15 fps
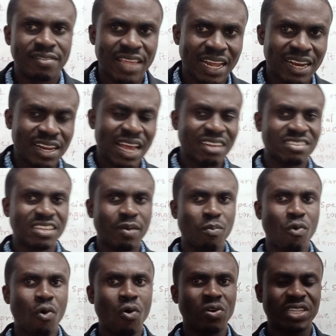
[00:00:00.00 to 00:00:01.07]
that there are some
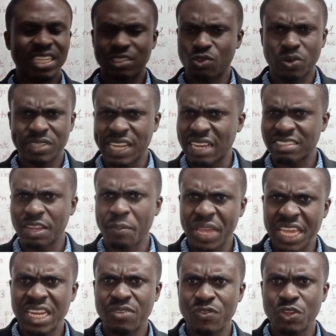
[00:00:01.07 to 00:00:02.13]
authors or there are some
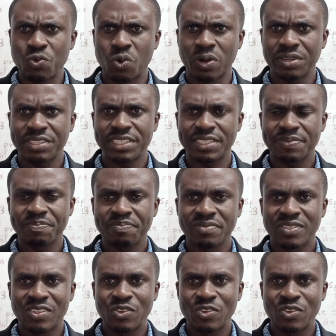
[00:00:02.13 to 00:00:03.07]
individuals